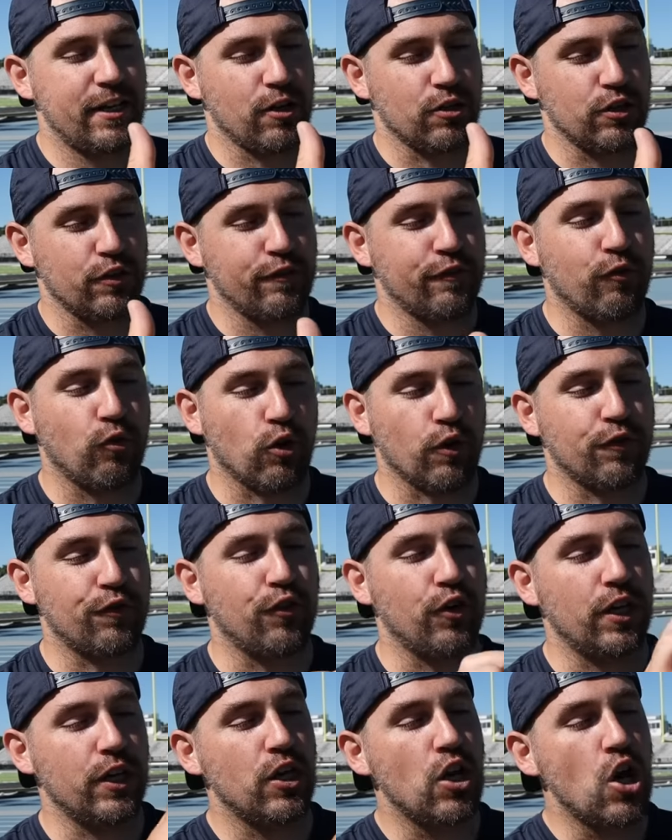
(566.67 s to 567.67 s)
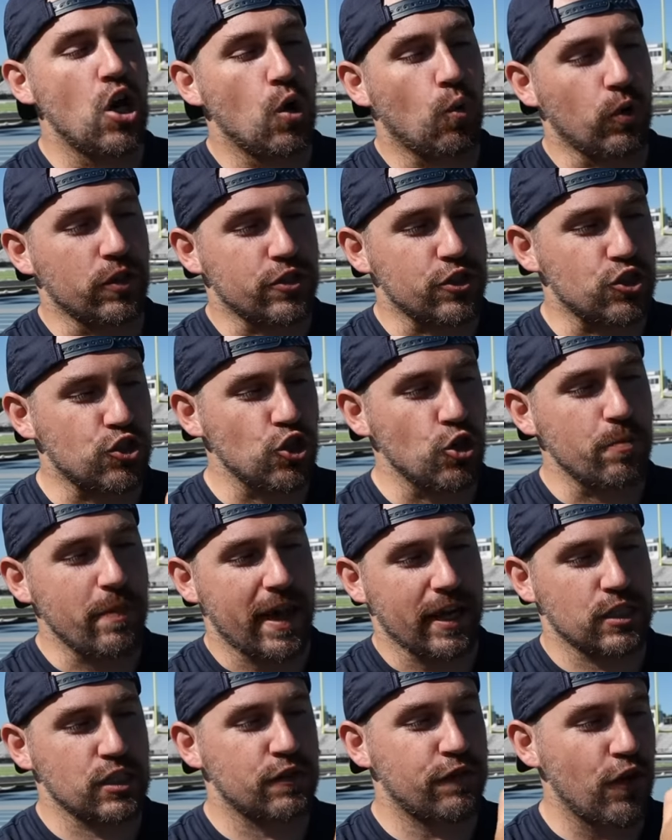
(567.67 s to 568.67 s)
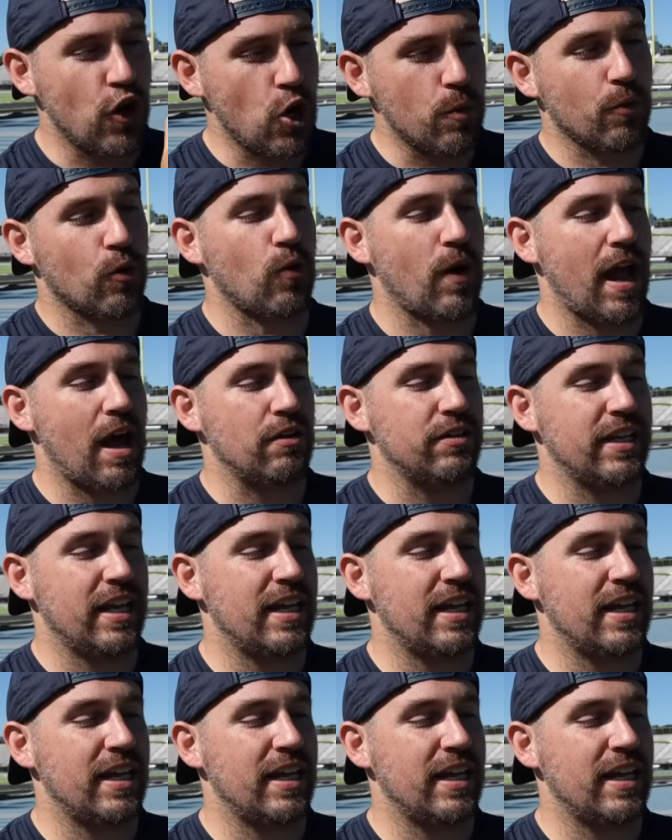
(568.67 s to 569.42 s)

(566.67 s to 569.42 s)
here in the forefoot with ZoomX foam around